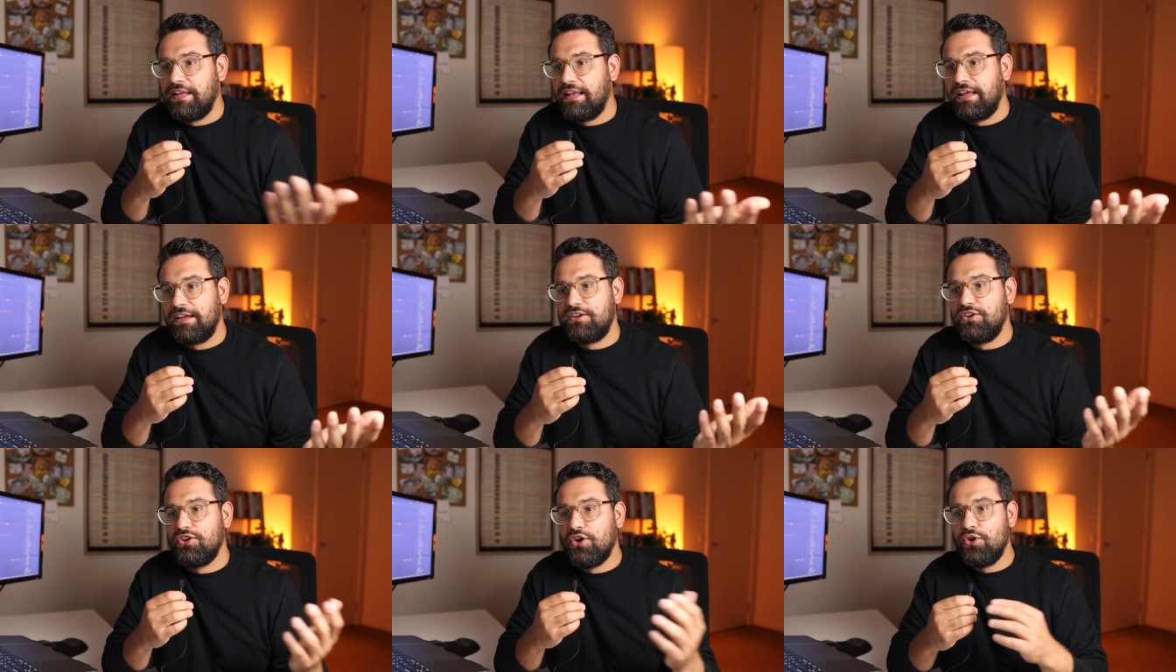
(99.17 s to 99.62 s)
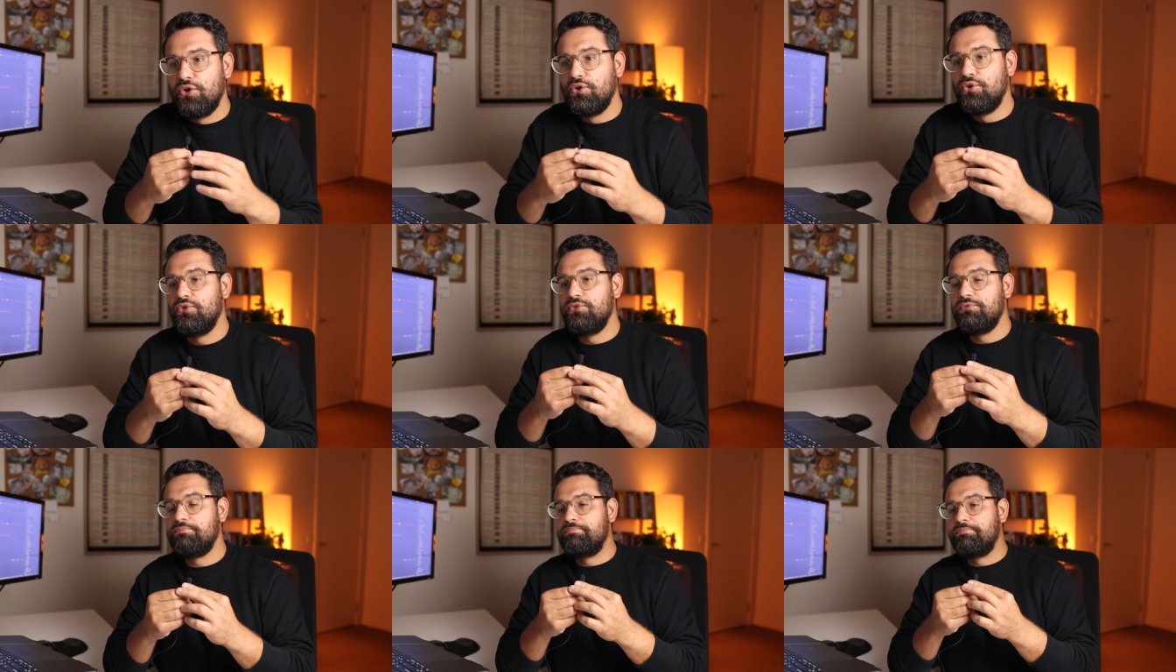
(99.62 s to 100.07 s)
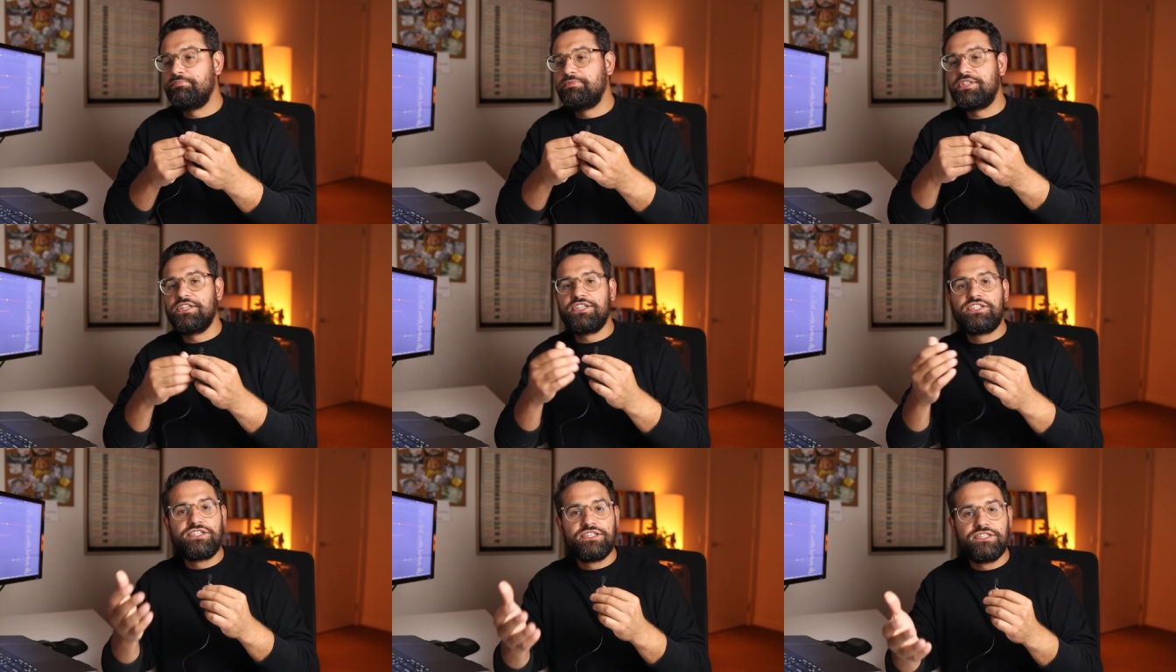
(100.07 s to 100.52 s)
like no
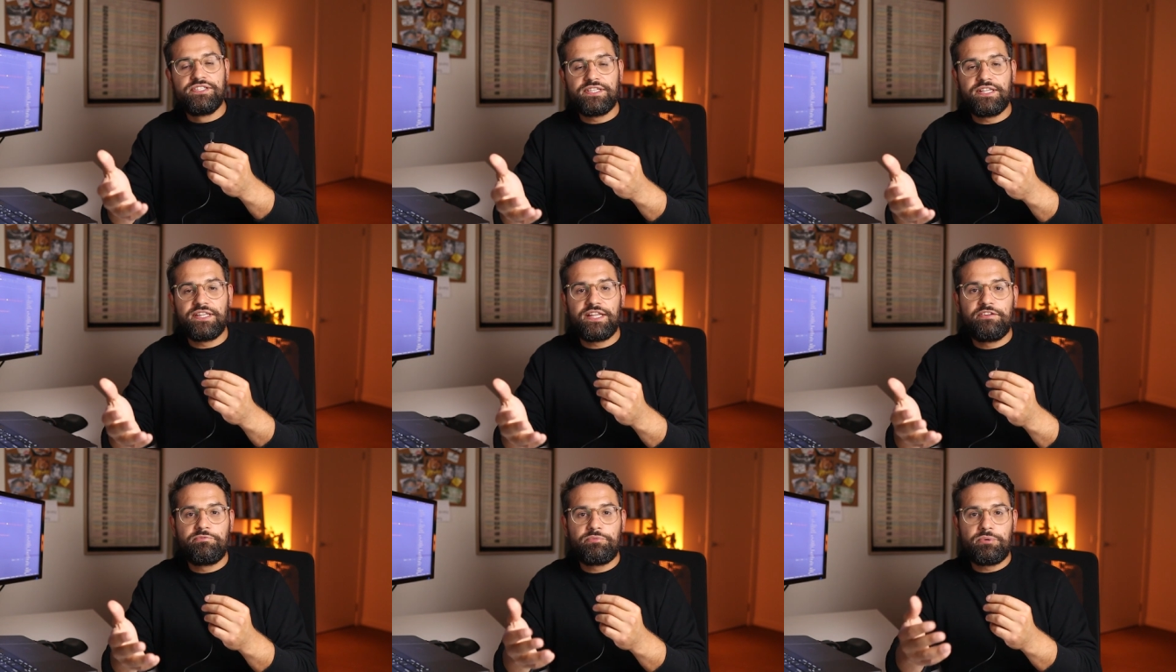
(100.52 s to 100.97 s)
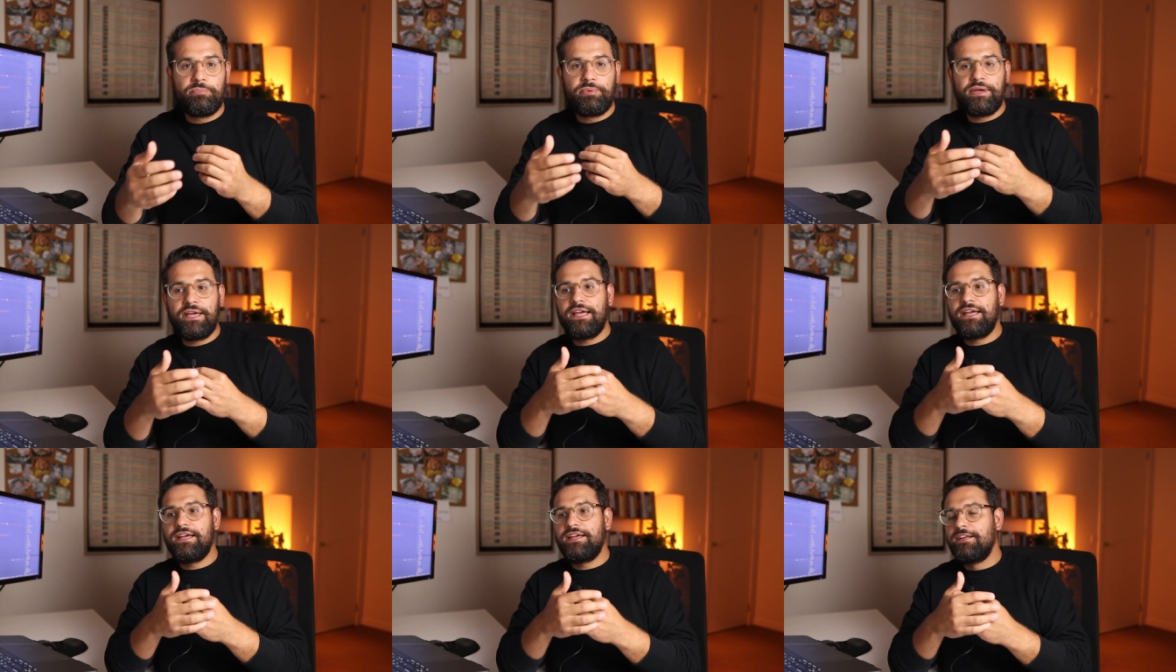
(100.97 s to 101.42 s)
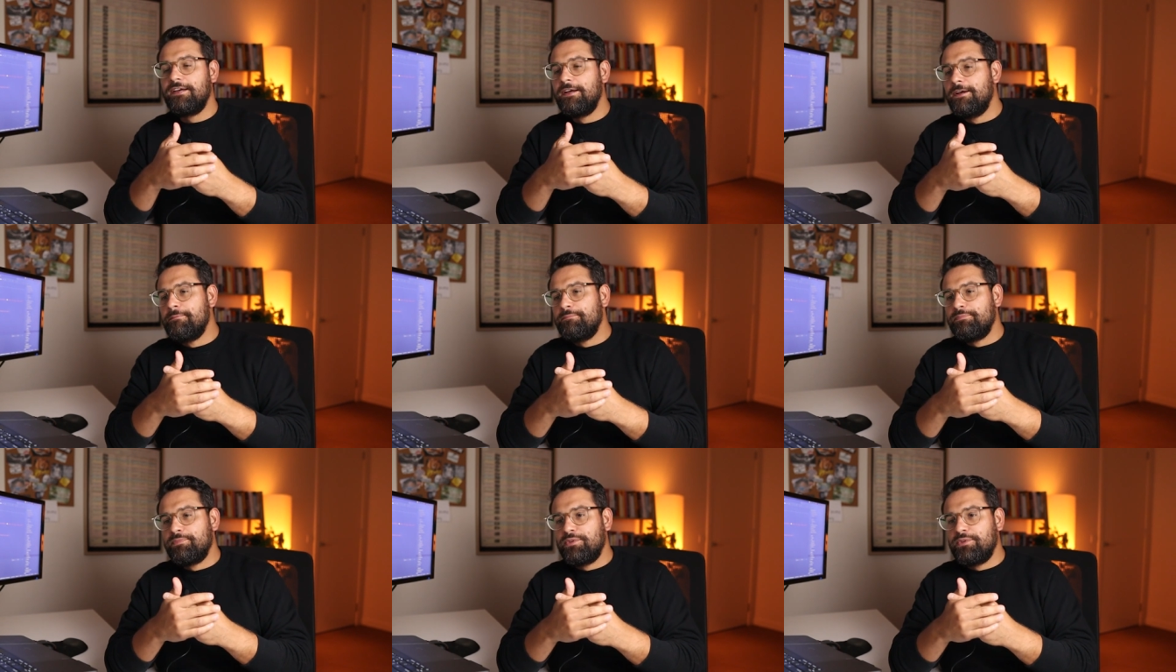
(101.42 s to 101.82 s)
dishes that they've prepared